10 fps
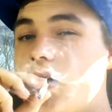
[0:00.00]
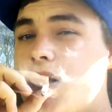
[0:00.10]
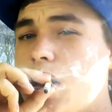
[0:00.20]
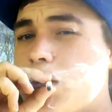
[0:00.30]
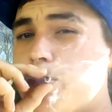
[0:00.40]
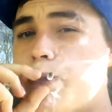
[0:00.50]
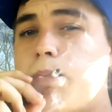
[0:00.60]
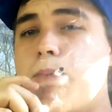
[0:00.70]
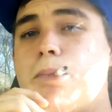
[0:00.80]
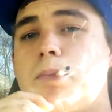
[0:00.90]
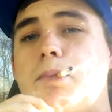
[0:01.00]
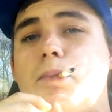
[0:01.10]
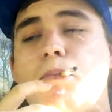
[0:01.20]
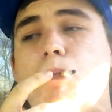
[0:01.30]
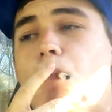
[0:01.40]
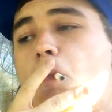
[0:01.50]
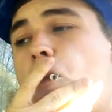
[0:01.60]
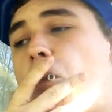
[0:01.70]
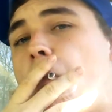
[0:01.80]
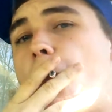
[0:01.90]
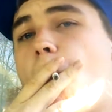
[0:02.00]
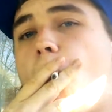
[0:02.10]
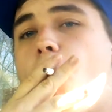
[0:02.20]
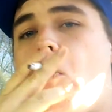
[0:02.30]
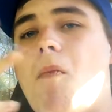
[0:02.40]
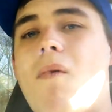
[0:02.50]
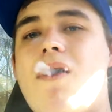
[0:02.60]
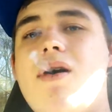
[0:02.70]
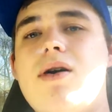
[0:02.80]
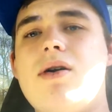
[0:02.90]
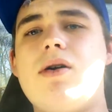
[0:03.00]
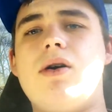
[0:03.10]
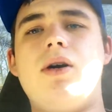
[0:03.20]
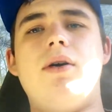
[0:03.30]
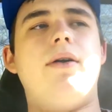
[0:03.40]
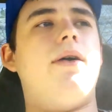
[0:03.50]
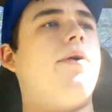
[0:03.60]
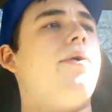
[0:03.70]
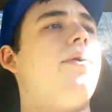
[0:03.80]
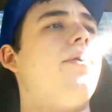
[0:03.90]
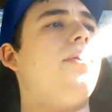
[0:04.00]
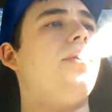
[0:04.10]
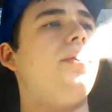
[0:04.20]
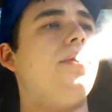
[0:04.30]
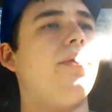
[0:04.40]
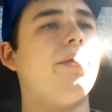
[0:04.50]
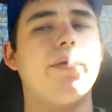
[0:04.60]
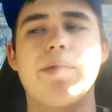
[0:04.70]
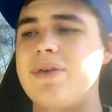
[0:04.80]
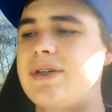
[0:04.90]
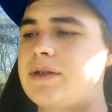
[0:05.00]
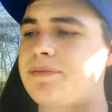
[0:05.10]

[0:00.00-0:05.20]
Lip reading: (no one is talking)